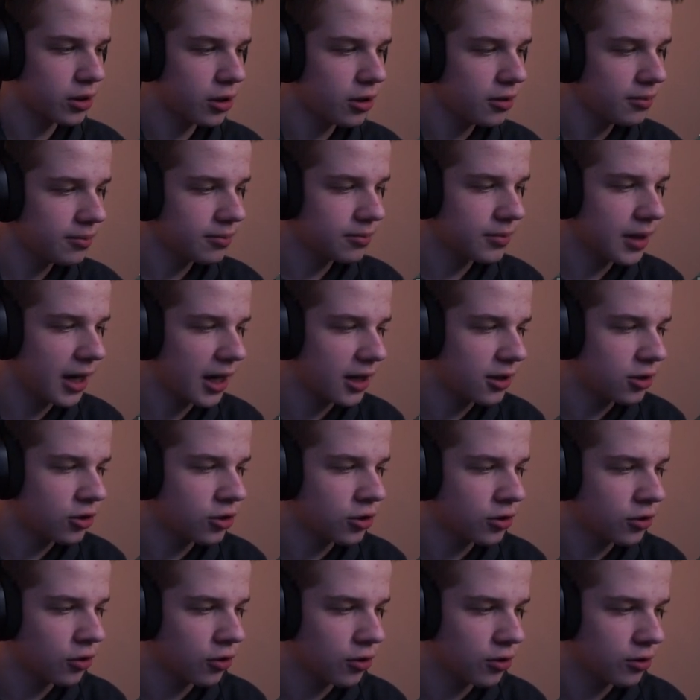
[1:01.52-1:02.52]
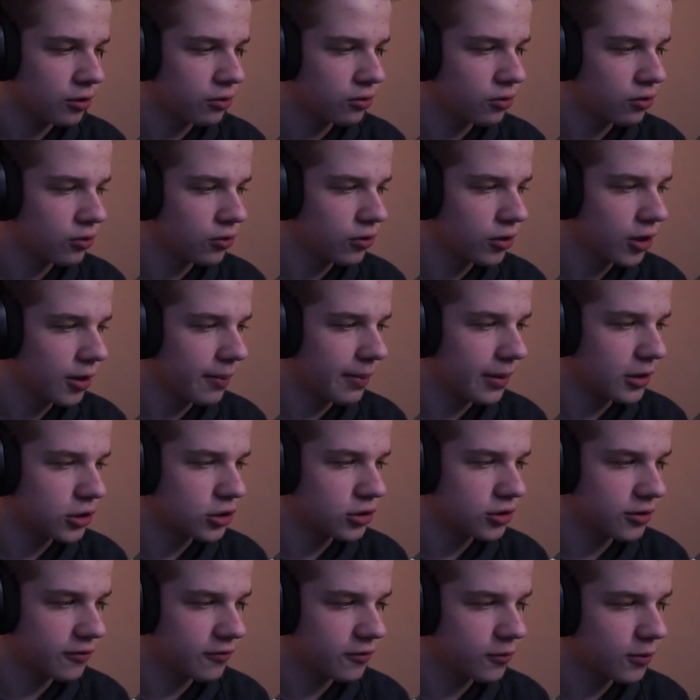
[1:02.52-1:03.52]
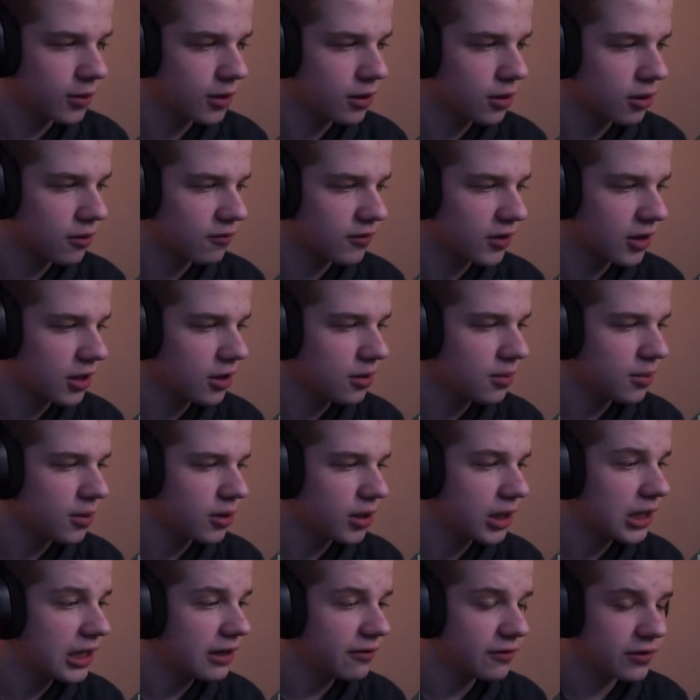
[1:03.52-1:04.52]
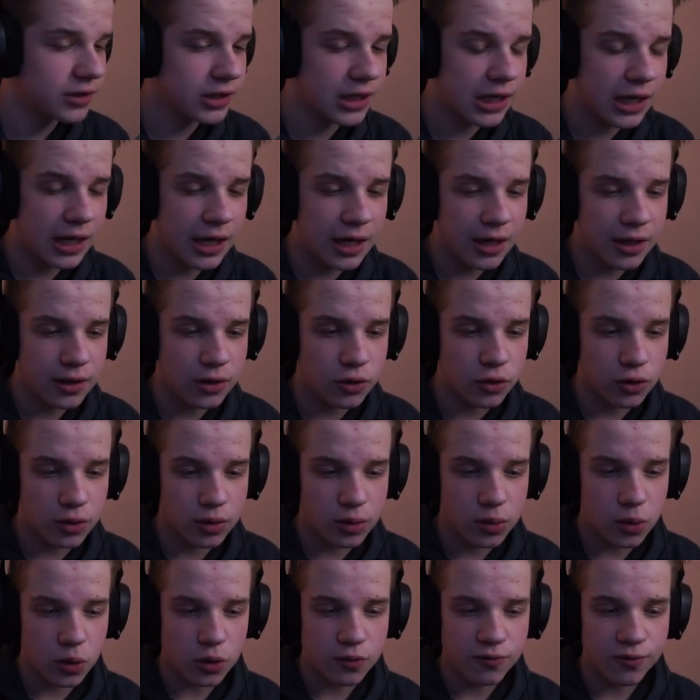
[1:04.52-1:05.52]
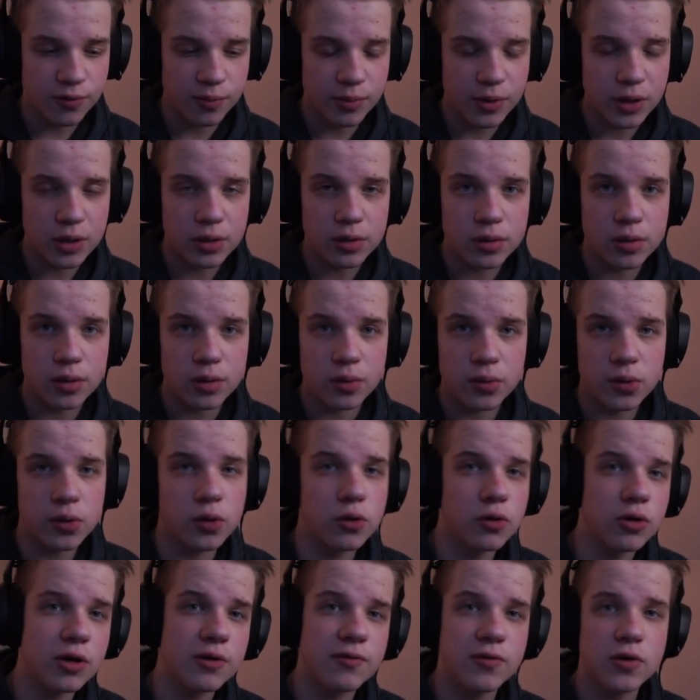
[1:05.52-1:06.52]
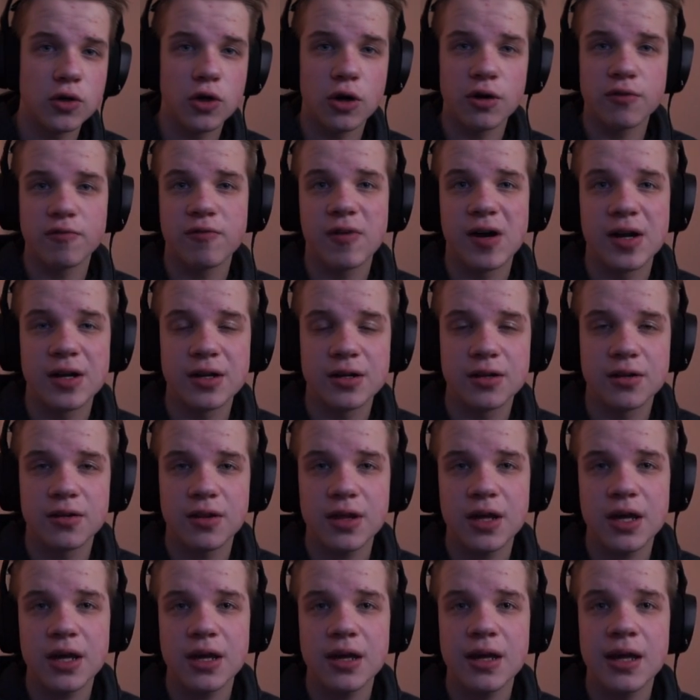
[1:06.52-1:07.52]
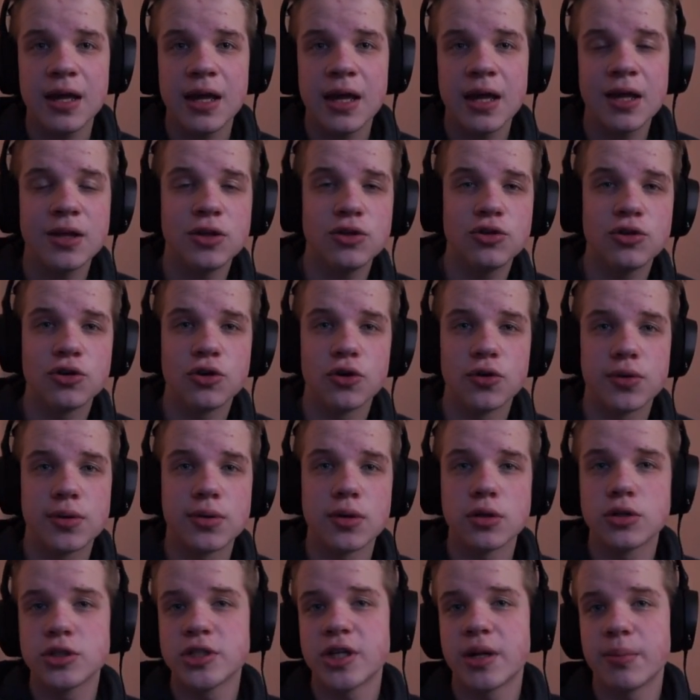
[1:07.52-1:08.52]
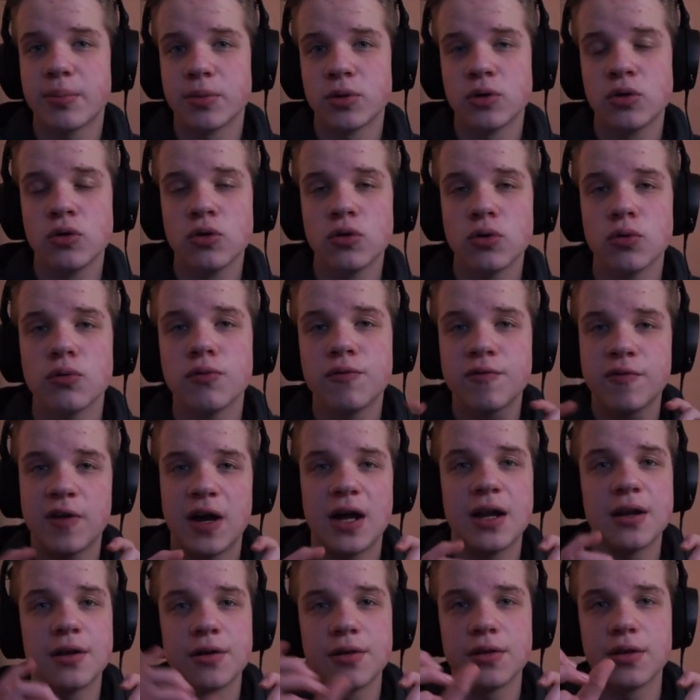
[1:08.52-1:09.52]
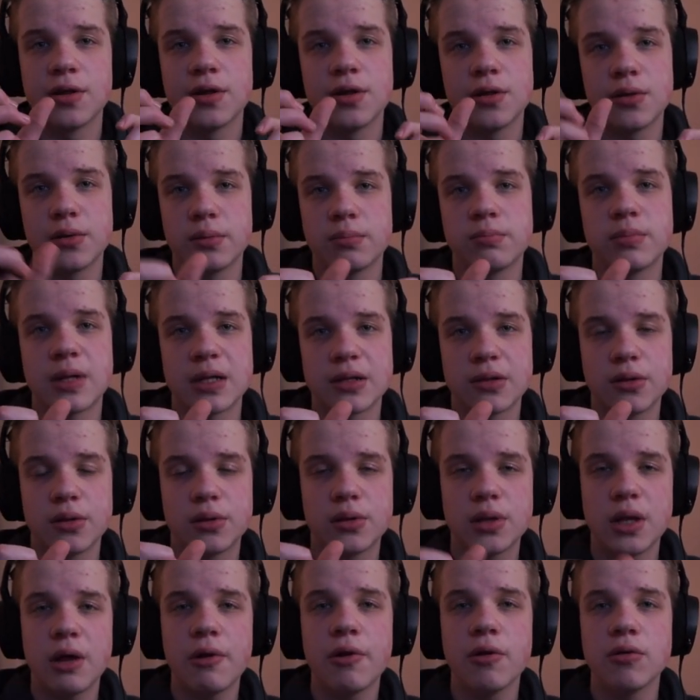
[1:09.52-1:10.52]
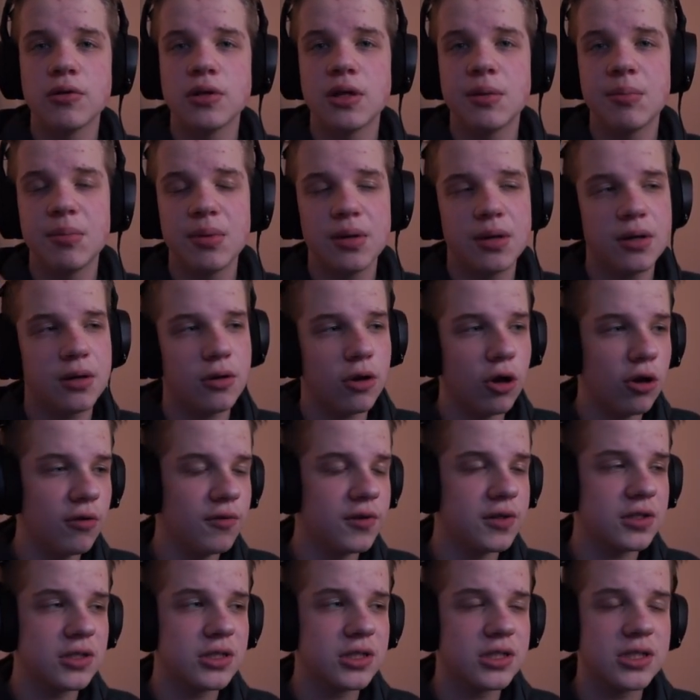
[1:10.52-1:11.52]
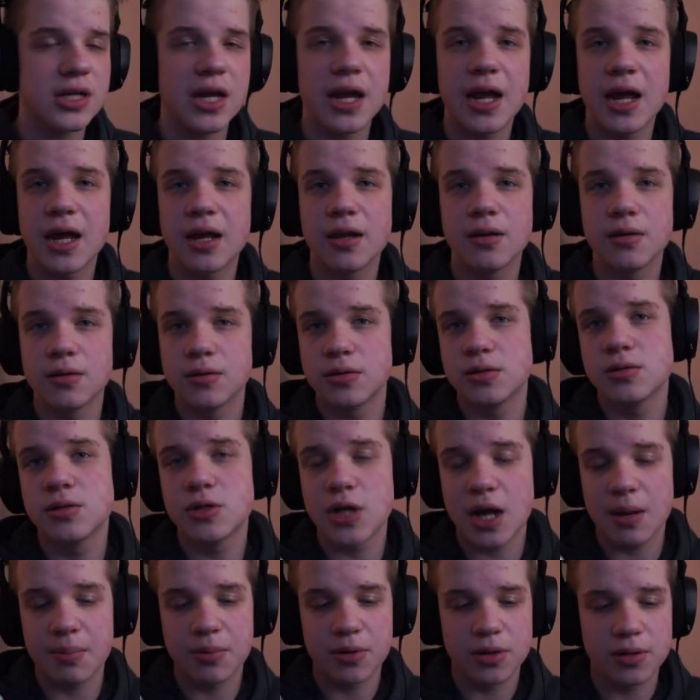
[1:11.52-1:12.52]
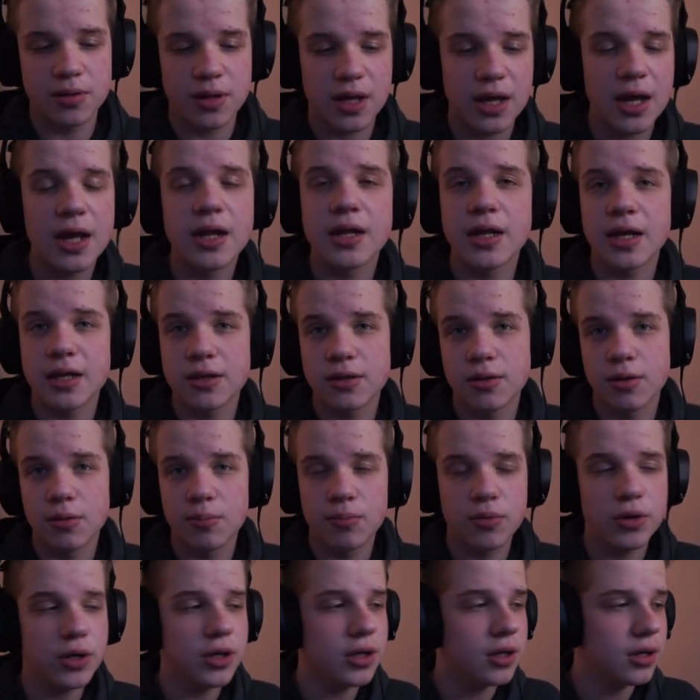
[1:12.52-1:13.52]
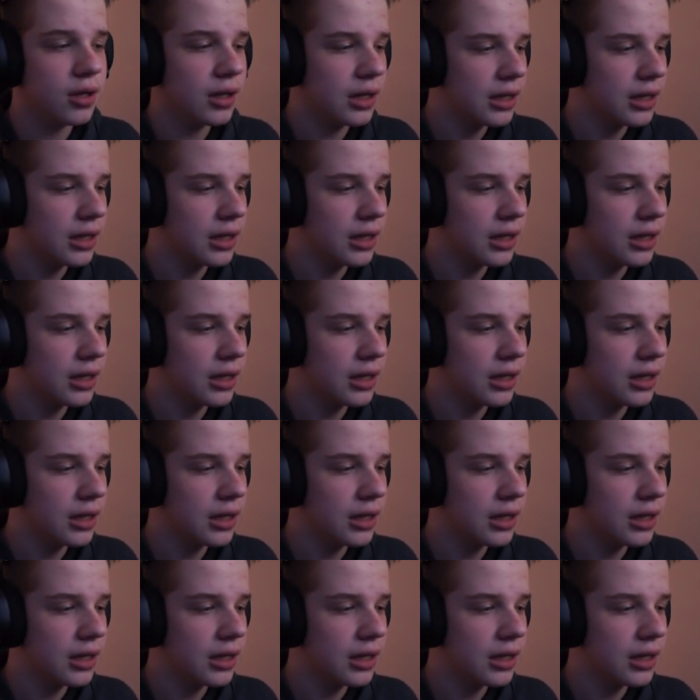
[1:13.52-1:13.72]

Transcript: are, and you could go through a bunch of different ones over here on the left. You can search for bricks. So if you can't find it in there, you can go search it up on Google, find the, like, the serial number of it and type it in there and get the brick.